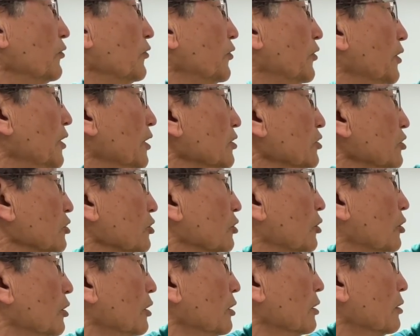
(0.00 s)
first
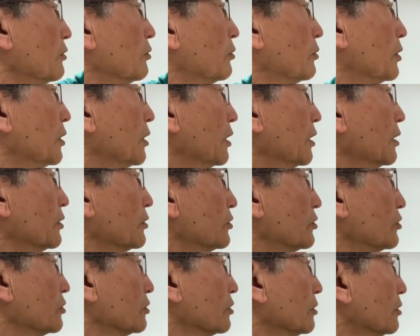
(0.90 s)
coil of wire
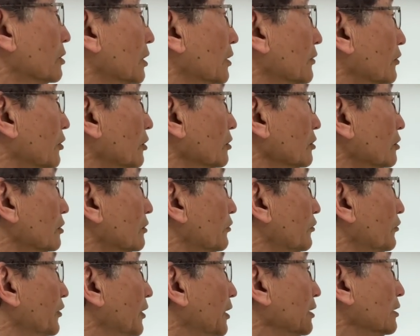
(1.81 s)
so I've got to
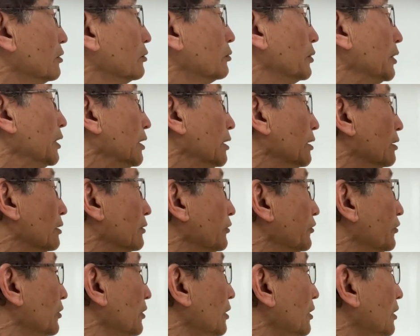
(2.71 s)
find a way of
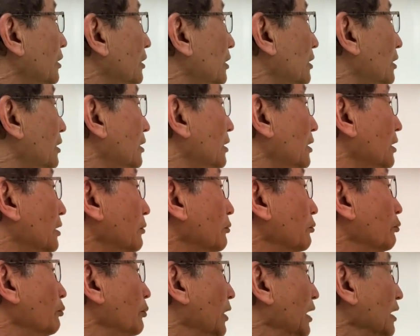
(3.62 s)

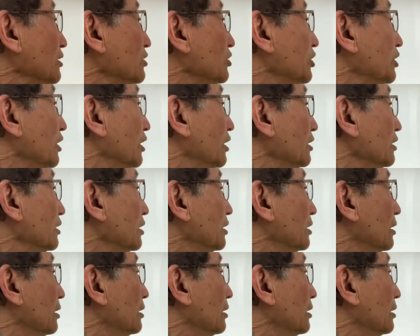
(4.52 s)
matching it